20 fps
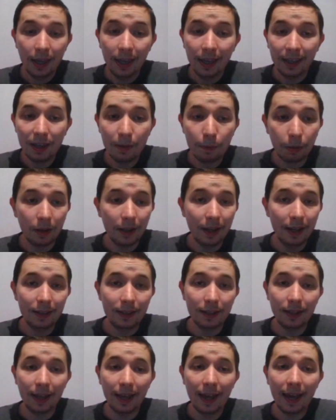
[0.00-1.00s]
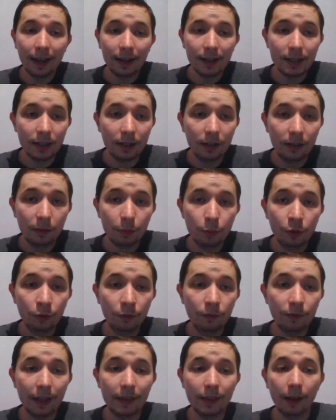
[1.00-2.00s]
He played excellent
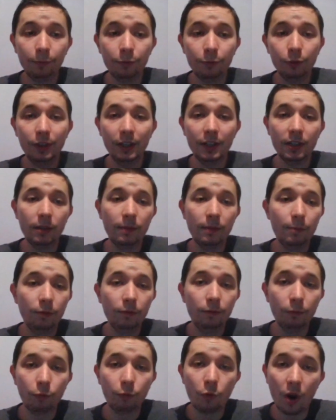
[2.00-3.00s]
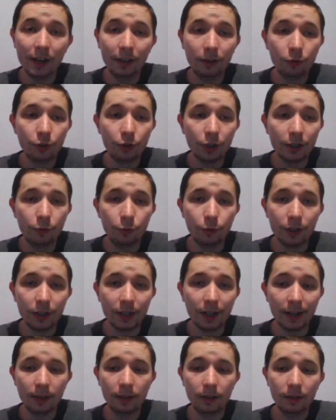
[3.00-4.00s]
move, and after this move, white just
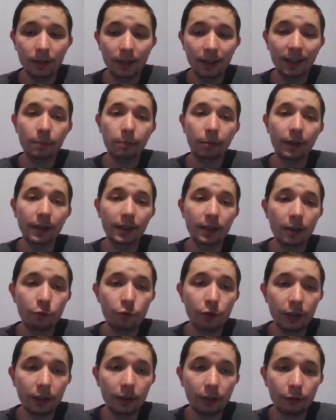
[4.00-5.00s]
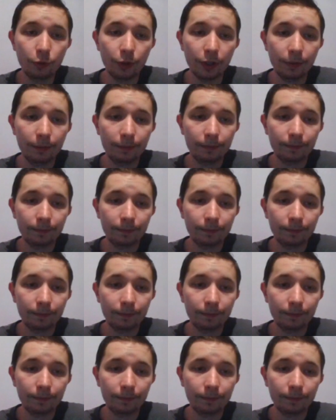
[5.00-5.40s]
resigned. He played queen d3.